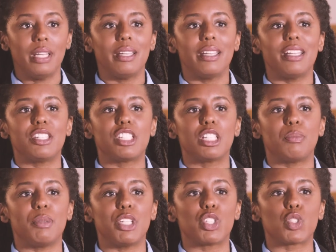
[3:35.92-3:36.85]
it should
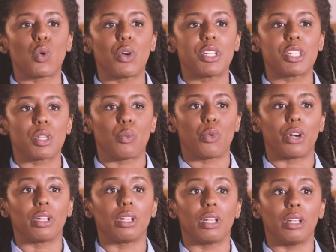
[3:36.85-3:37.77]
be stored somewhere
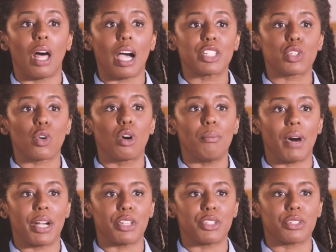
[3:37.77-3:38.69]
locked or
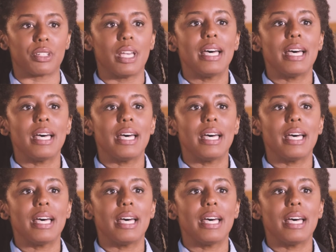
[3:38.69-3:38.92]
monitored,